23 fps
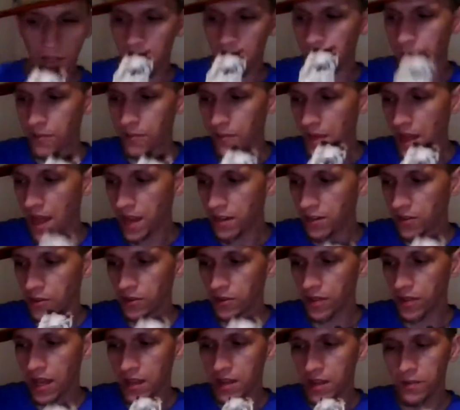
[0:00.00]
but I know a
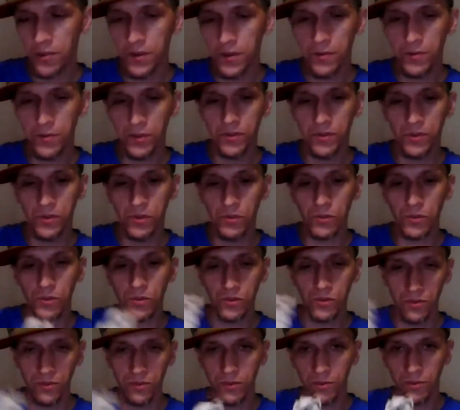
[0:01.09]
lot of people
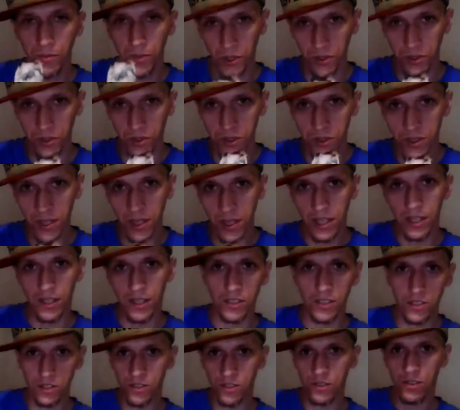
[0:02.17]
do burn
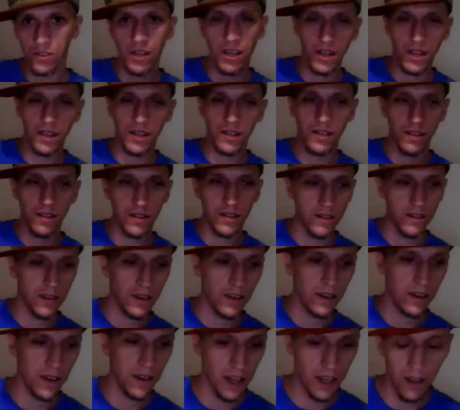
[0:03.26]
sage, and
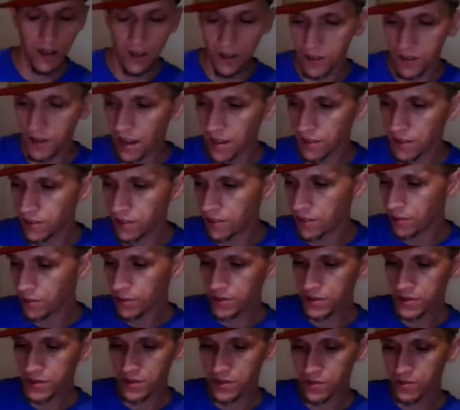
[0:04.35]
you know
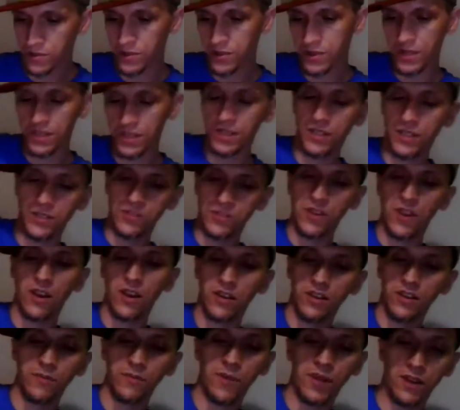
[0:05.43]
what? Since we're sitting here
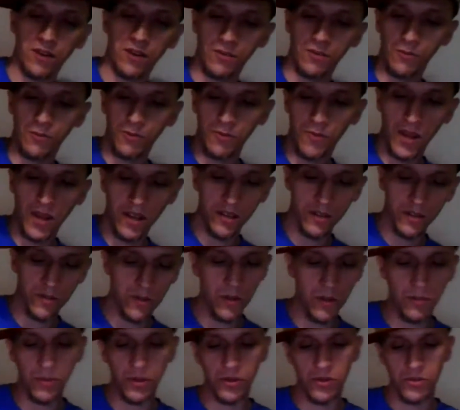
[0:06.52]
talking about it, we might as
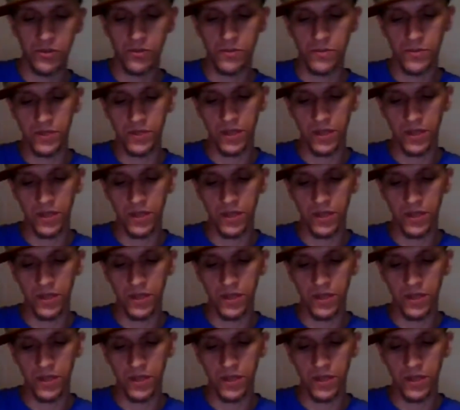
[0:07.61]
well burn some